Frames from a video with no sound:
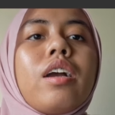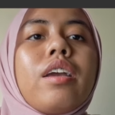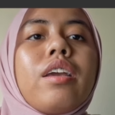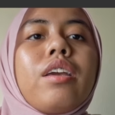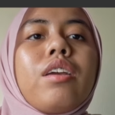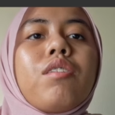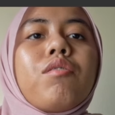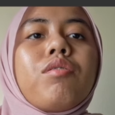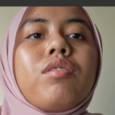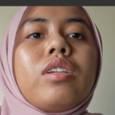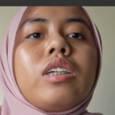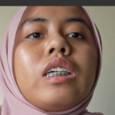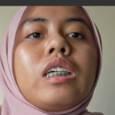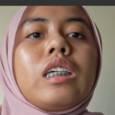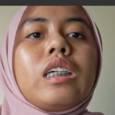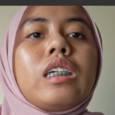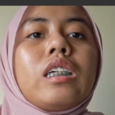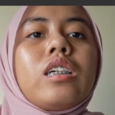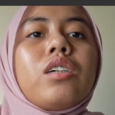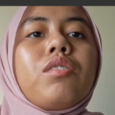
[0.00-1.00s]
If
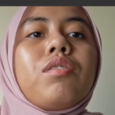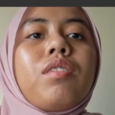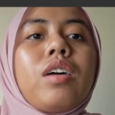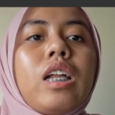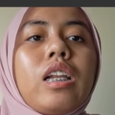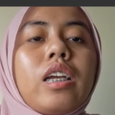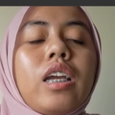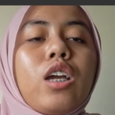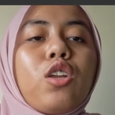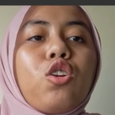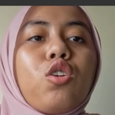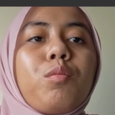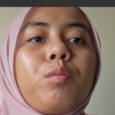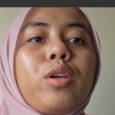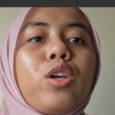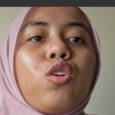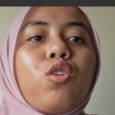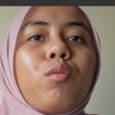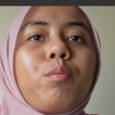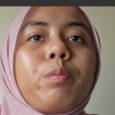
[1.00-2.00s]
the file cannot
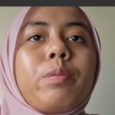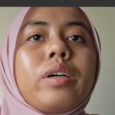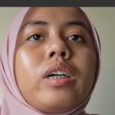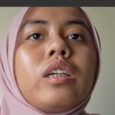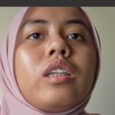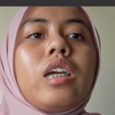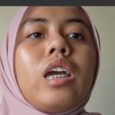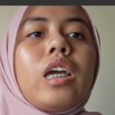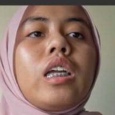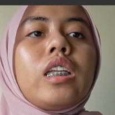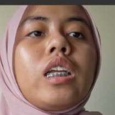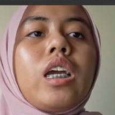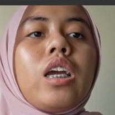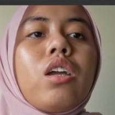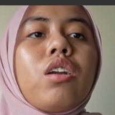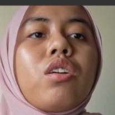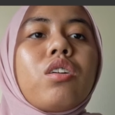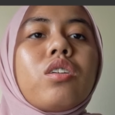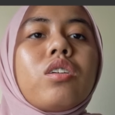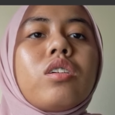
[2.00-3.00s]
be opened, an
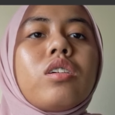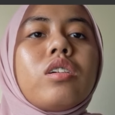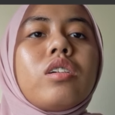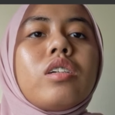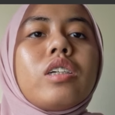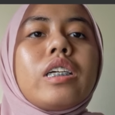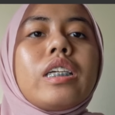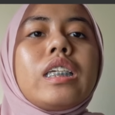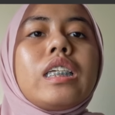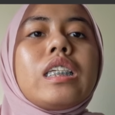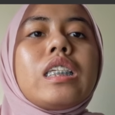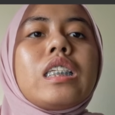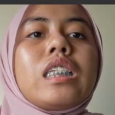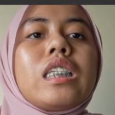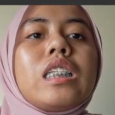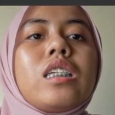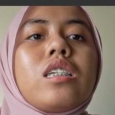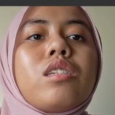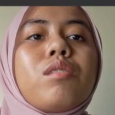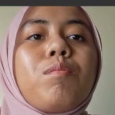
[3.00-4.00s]
error is
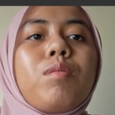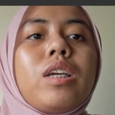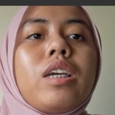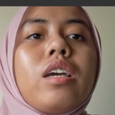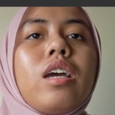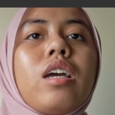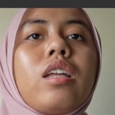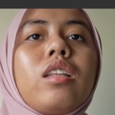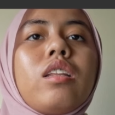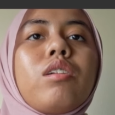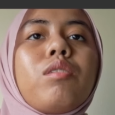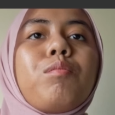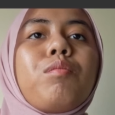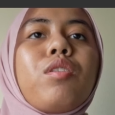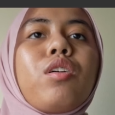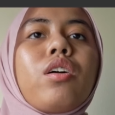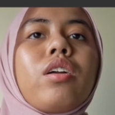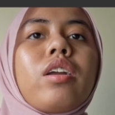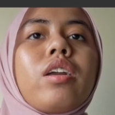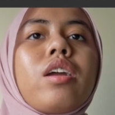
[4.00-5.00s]
displayed and the
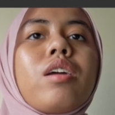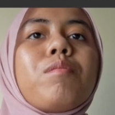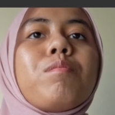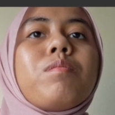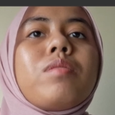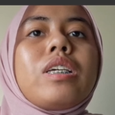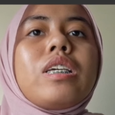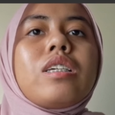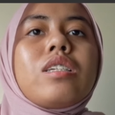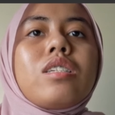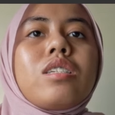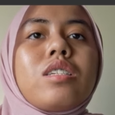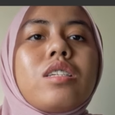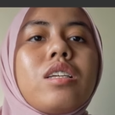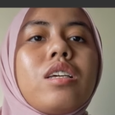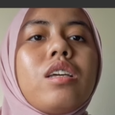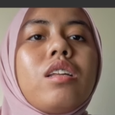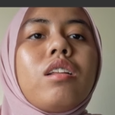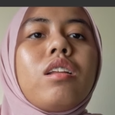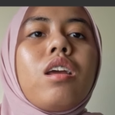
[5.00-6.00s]
program
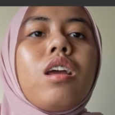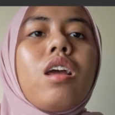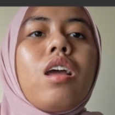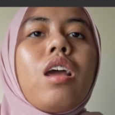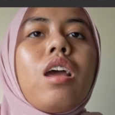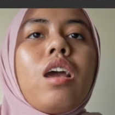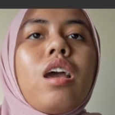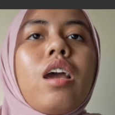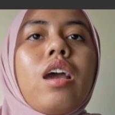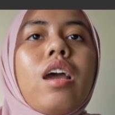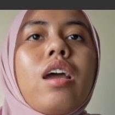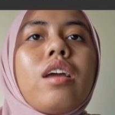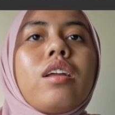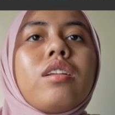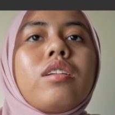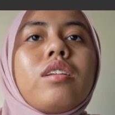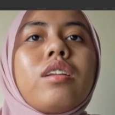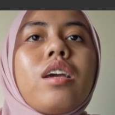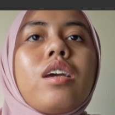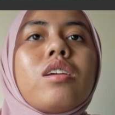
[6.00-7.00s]
exit.
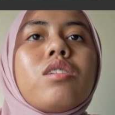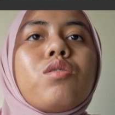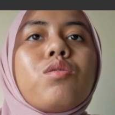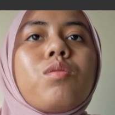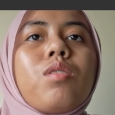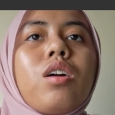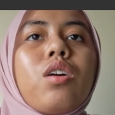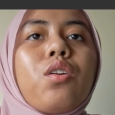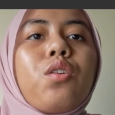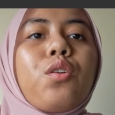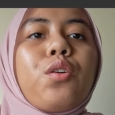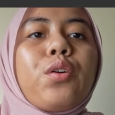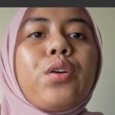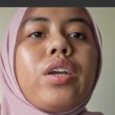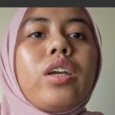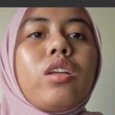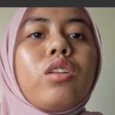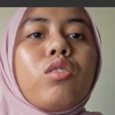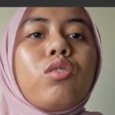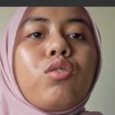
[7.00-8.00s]
And next we are
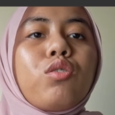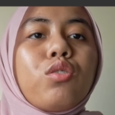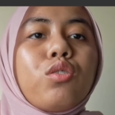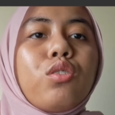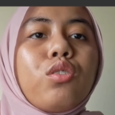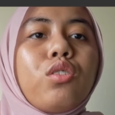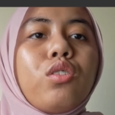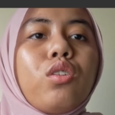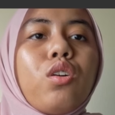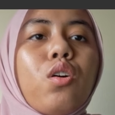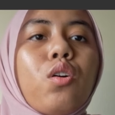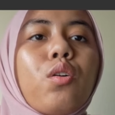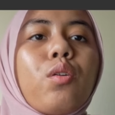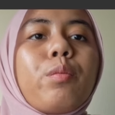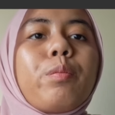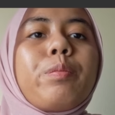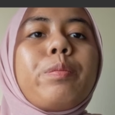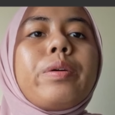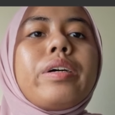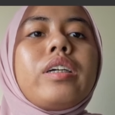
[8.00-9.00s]
going to
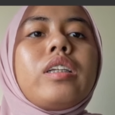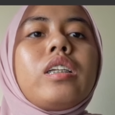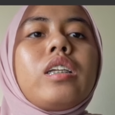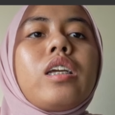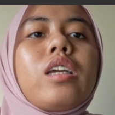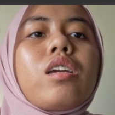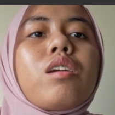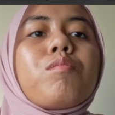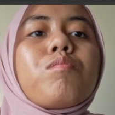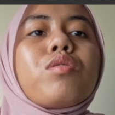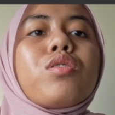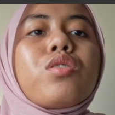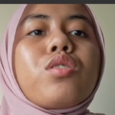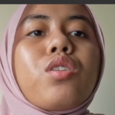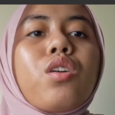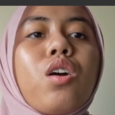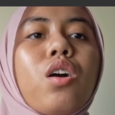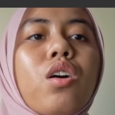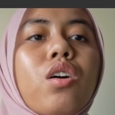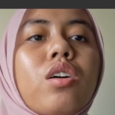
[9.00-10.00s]
open game
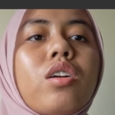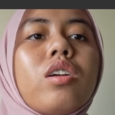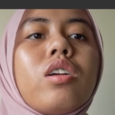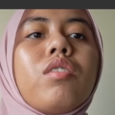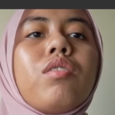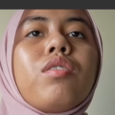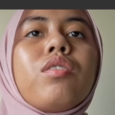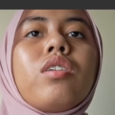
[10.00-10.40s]
score.